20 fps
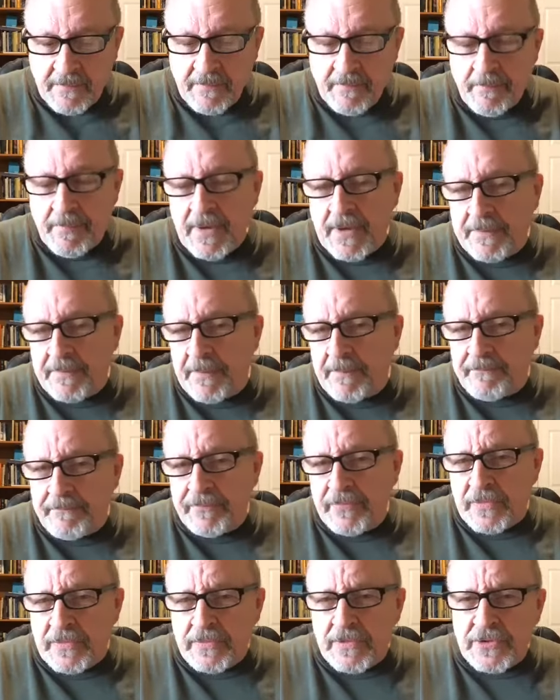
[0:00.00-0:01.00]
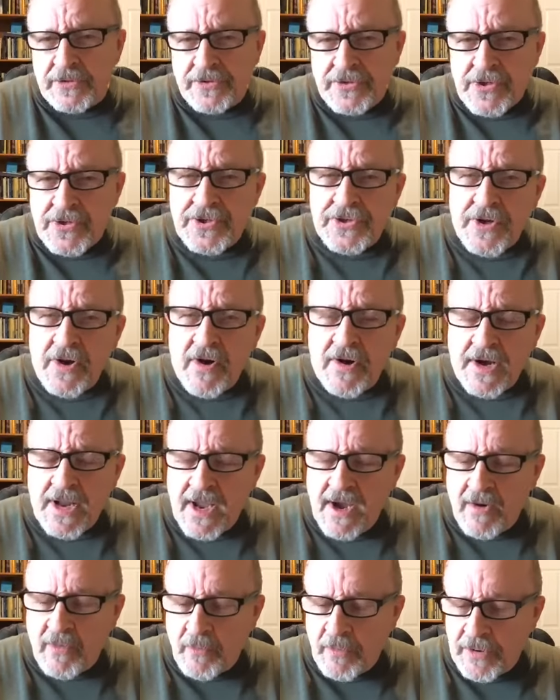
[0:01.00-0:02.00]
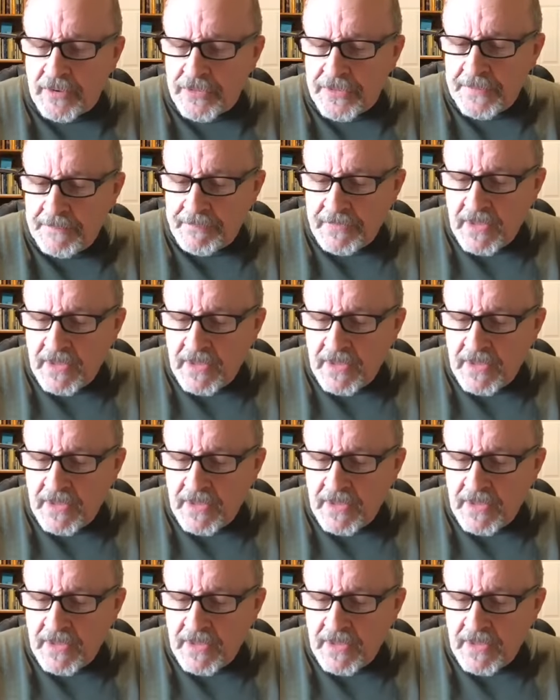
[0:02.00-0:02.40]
But let's just start out with